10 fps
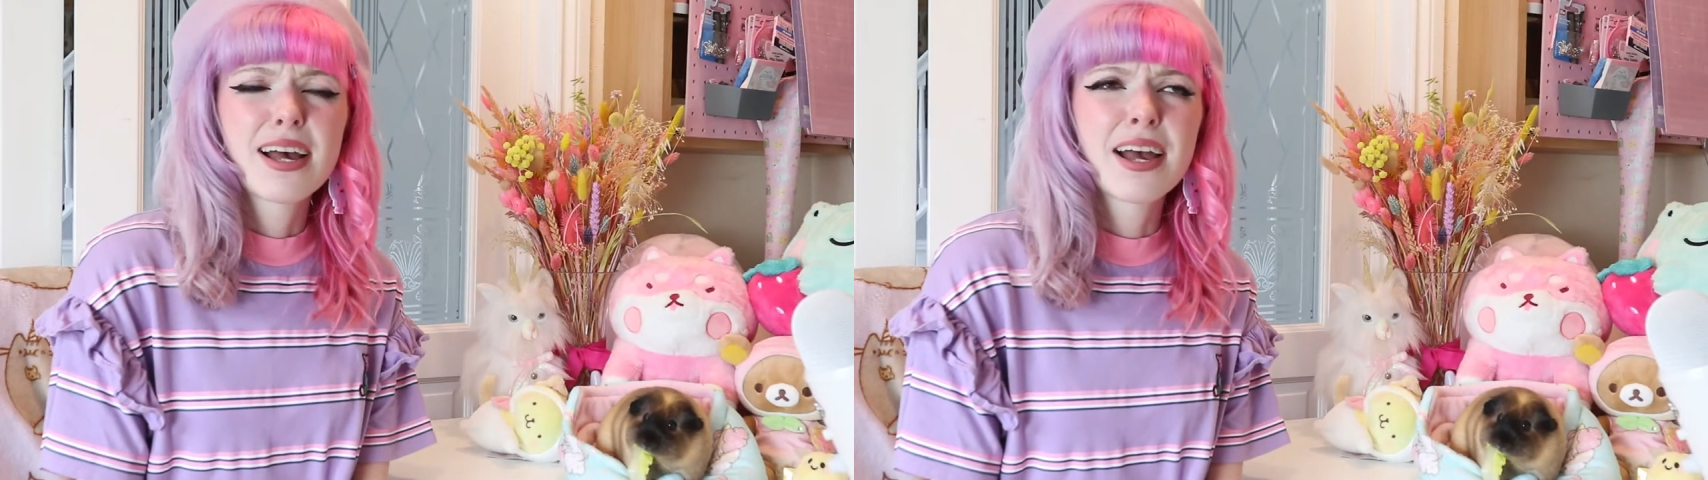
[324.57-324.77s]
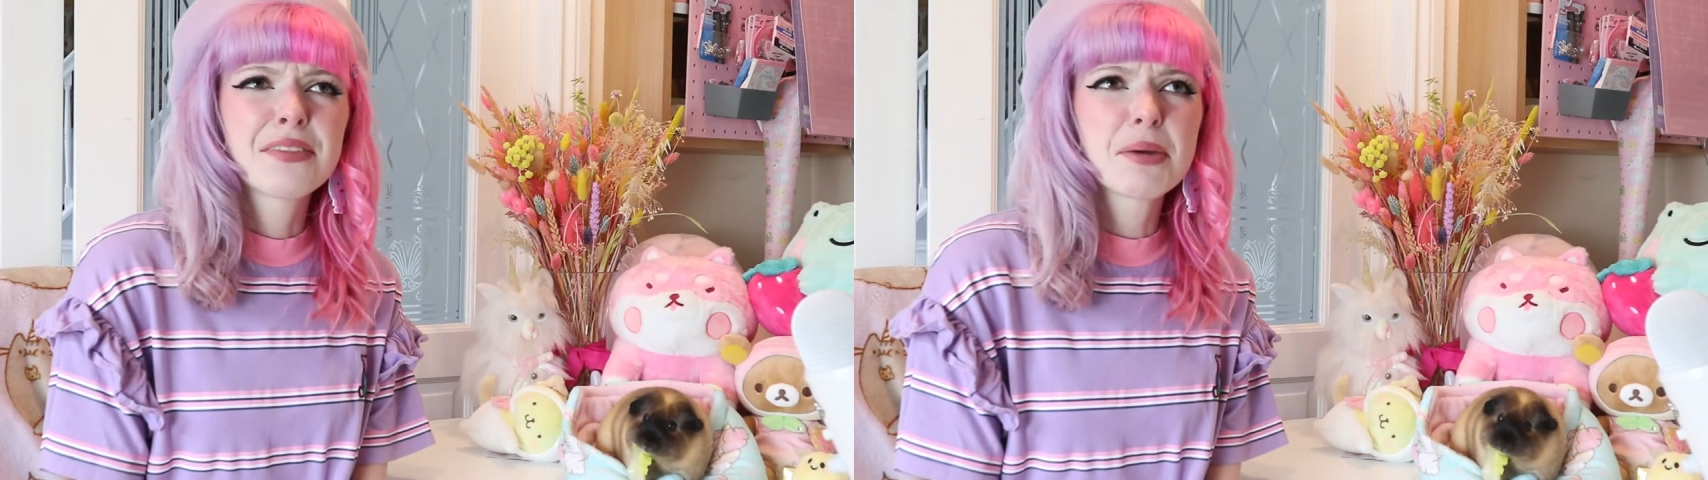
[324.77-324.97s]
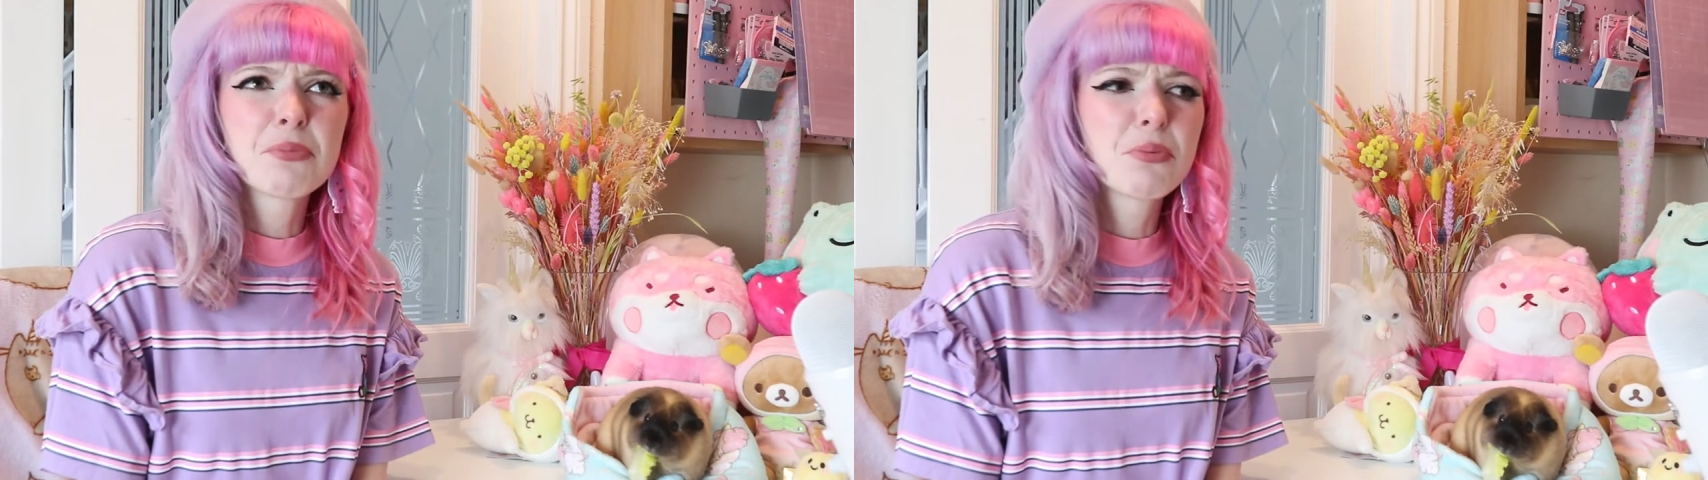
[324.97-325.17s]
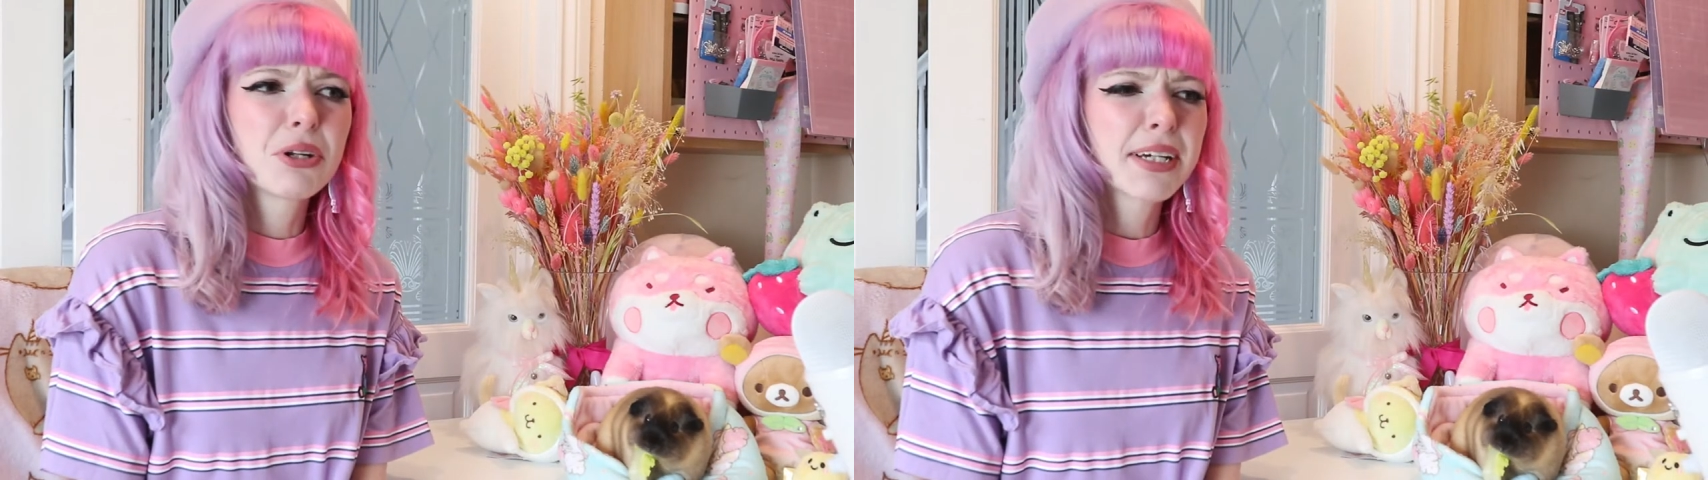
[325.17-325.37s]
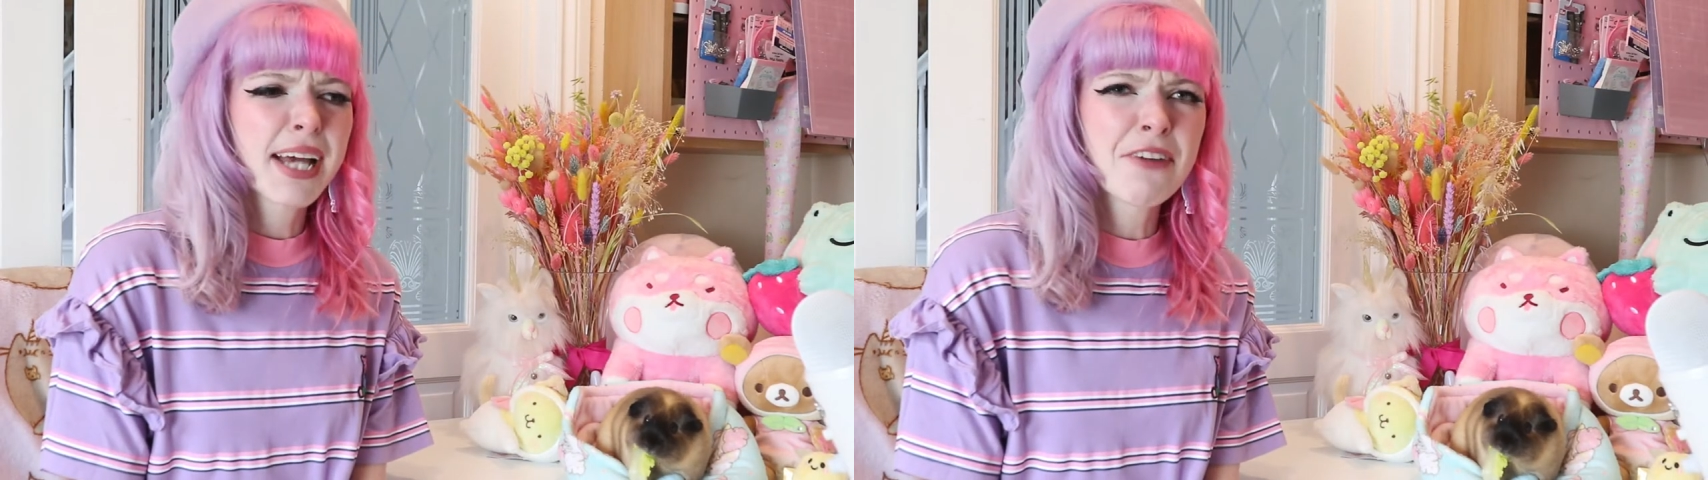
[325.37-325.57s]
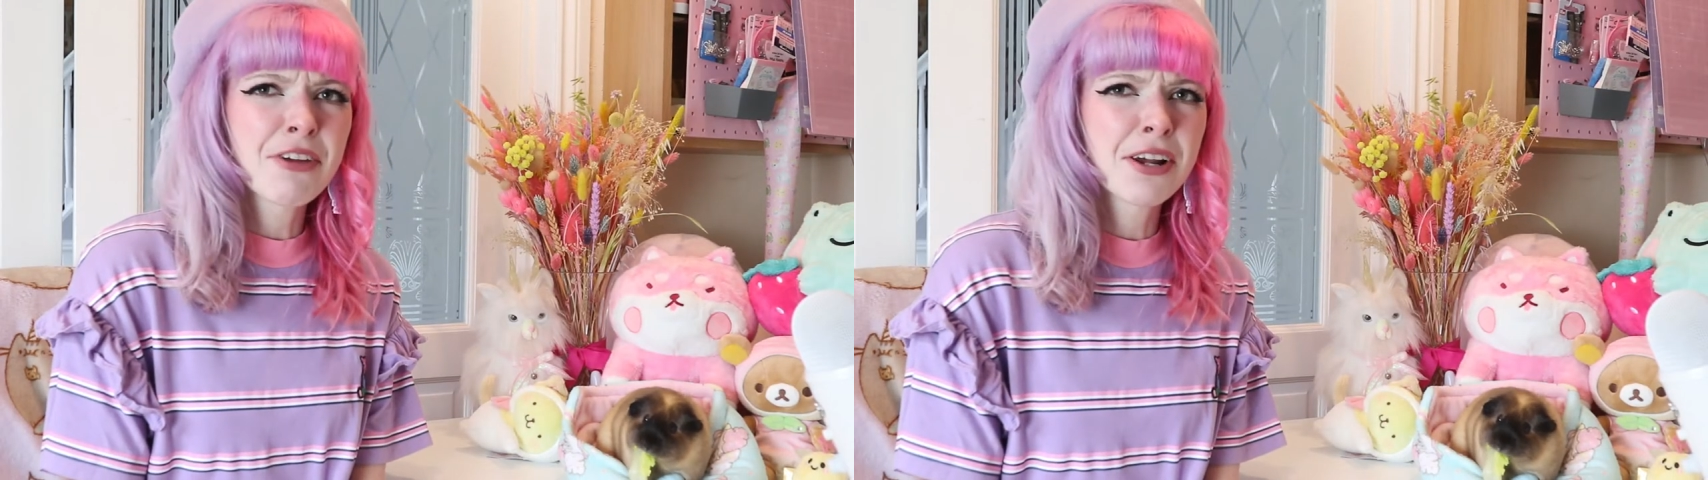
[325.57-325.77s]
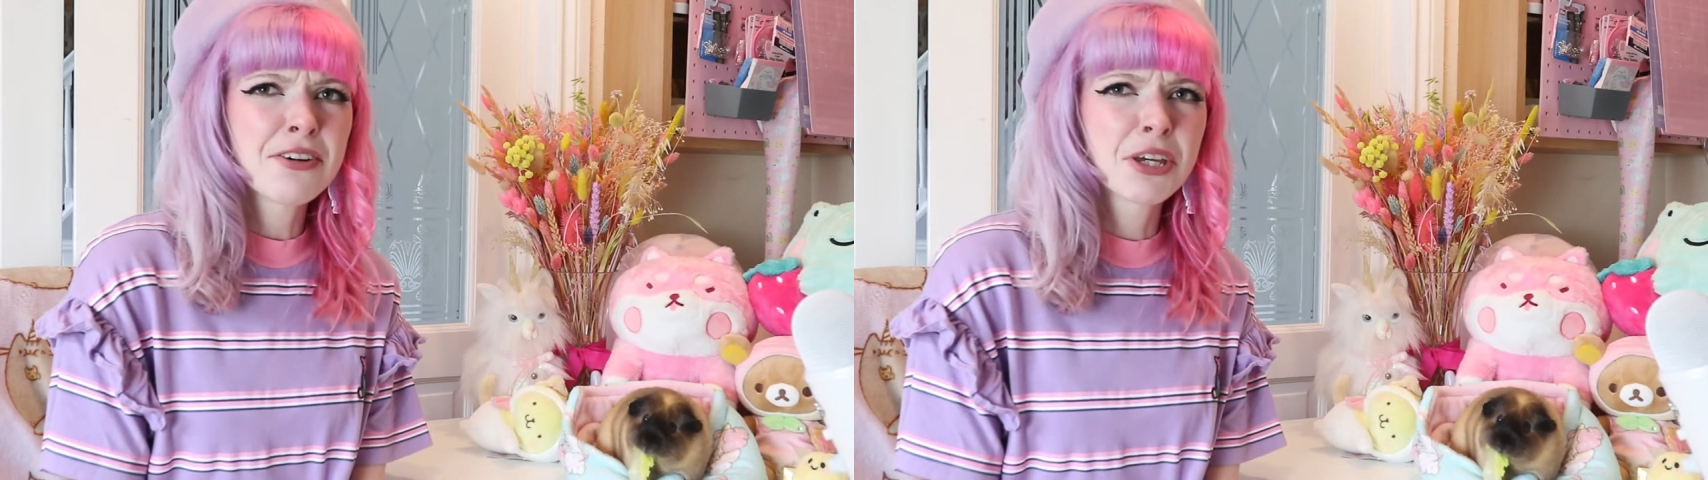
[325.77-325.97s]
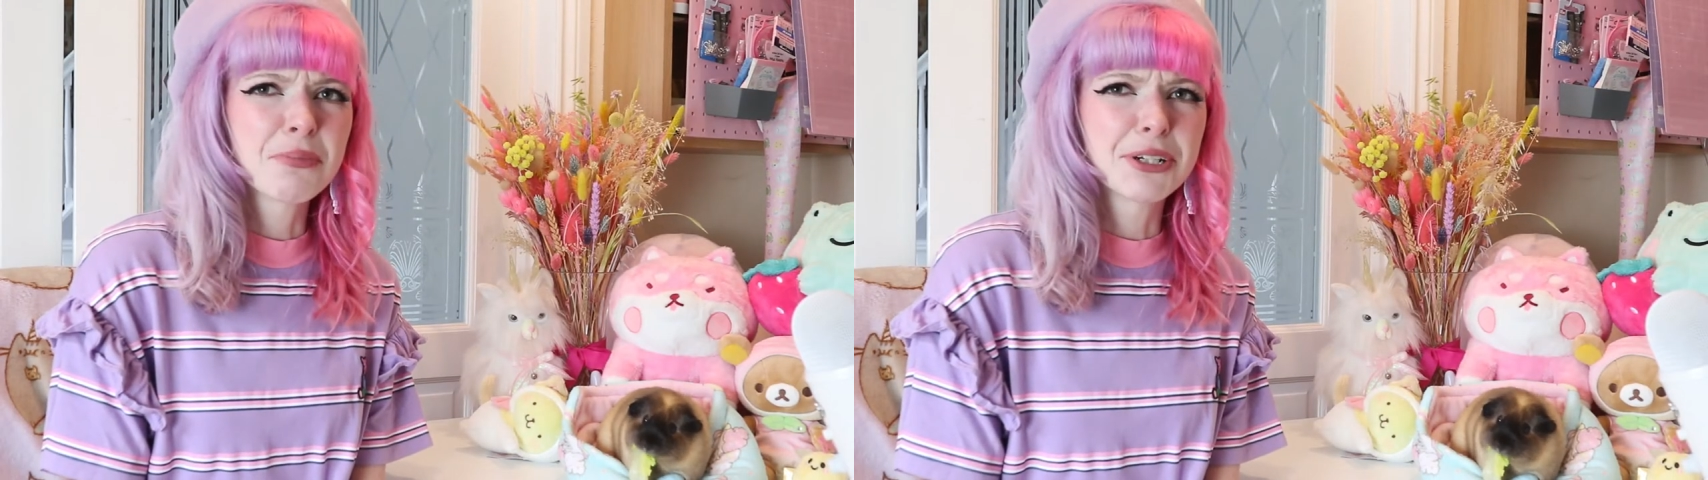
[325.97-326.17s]
And then we were like having an
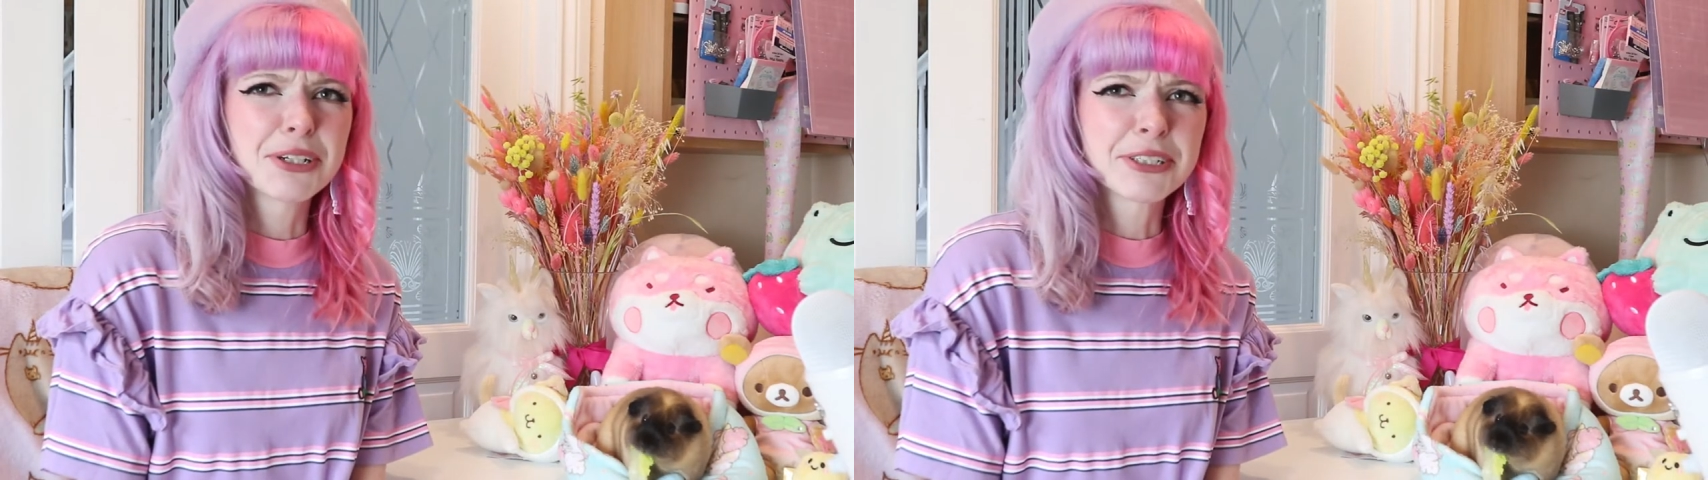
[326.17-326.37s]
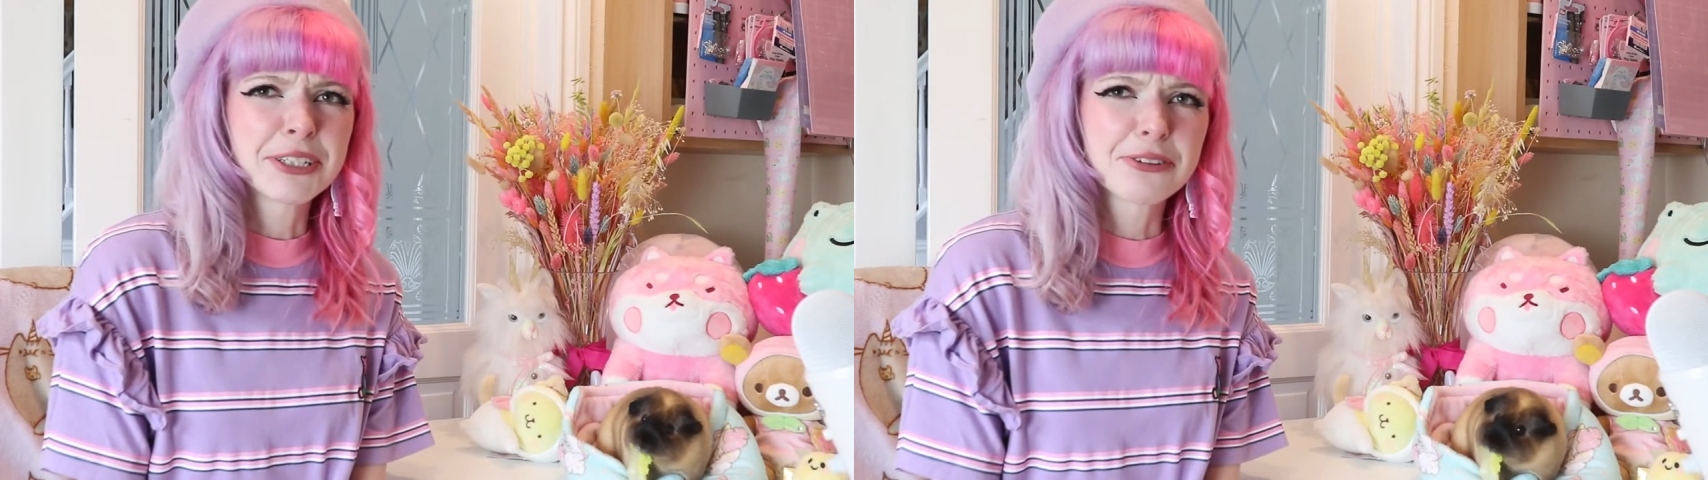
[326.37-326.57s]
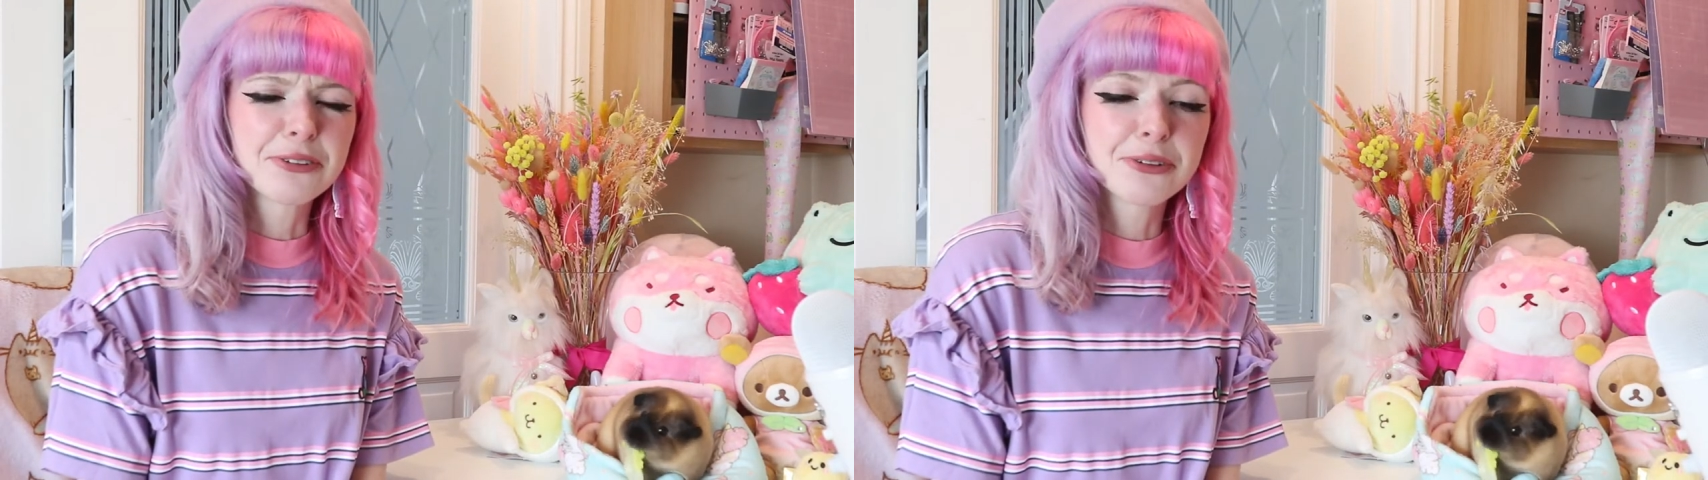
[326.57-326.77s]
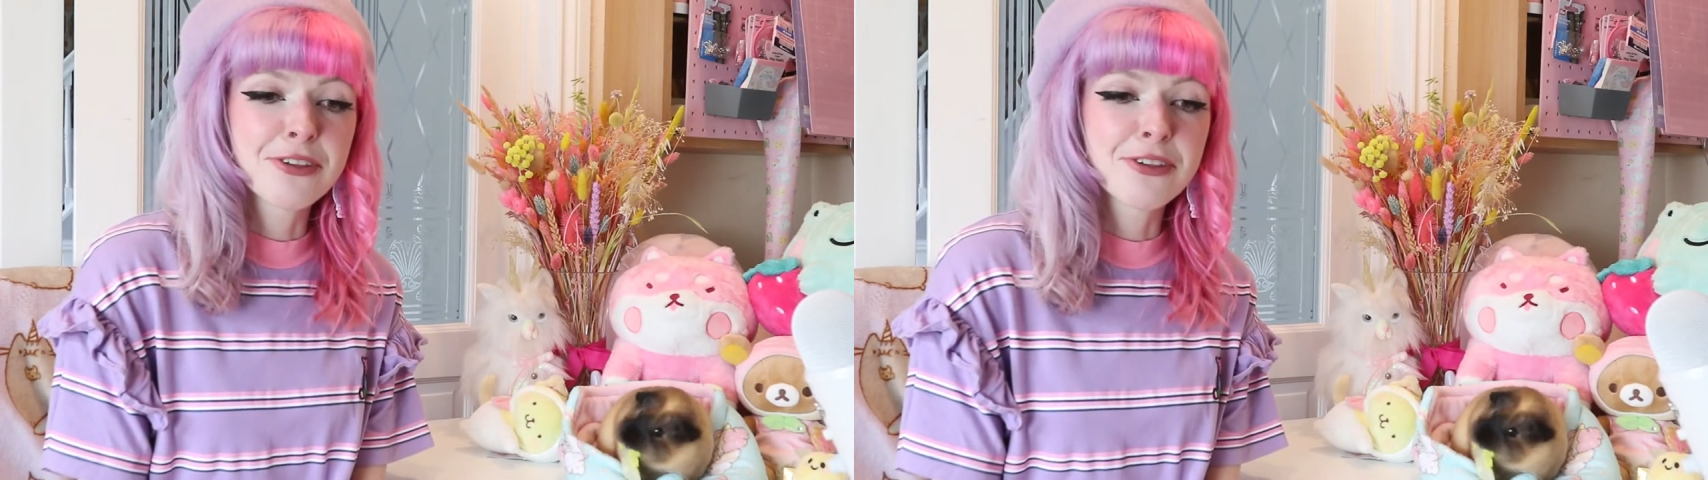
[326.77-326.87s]
argument and I kind of thought,